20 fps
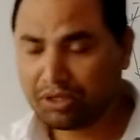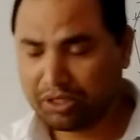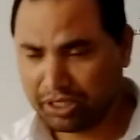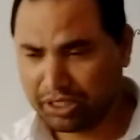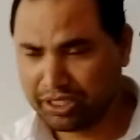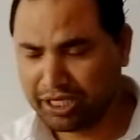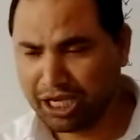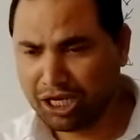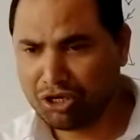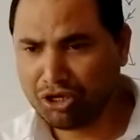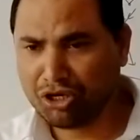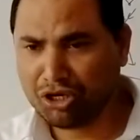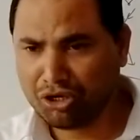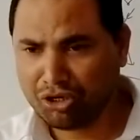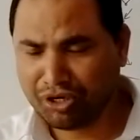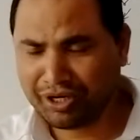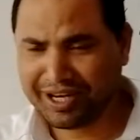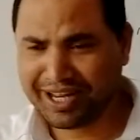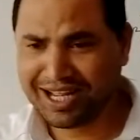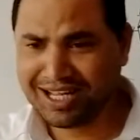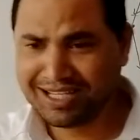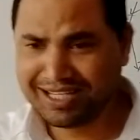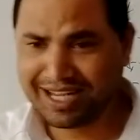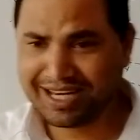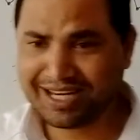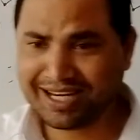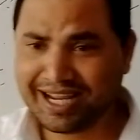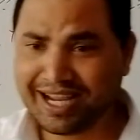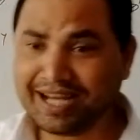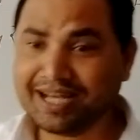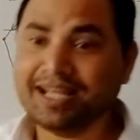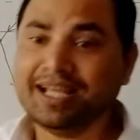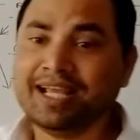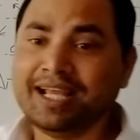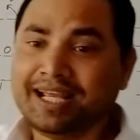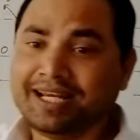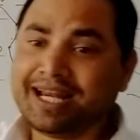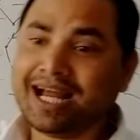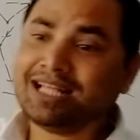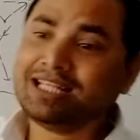yellow, orange and red,
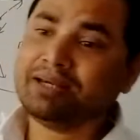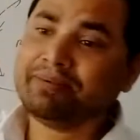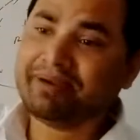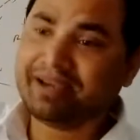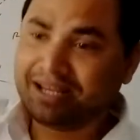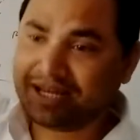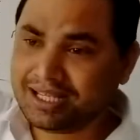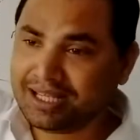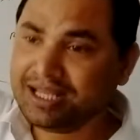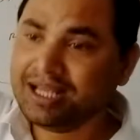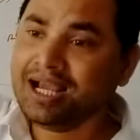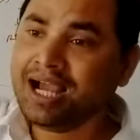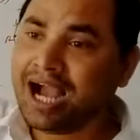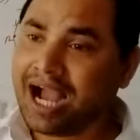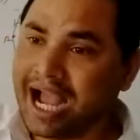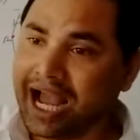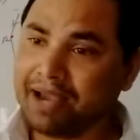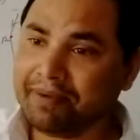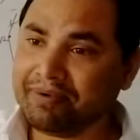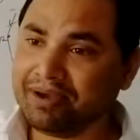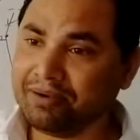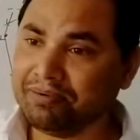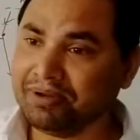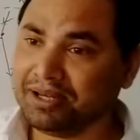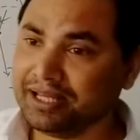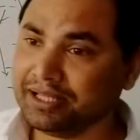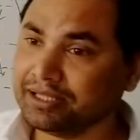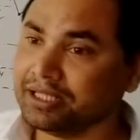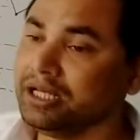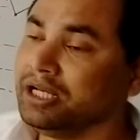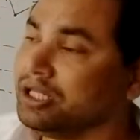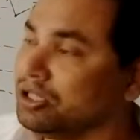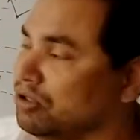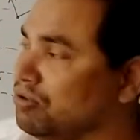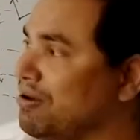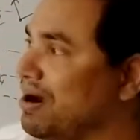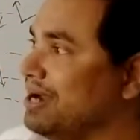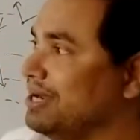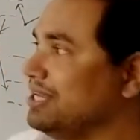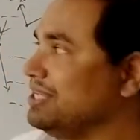it has a very high wavelength. So
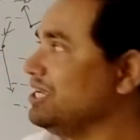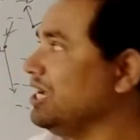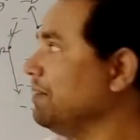what is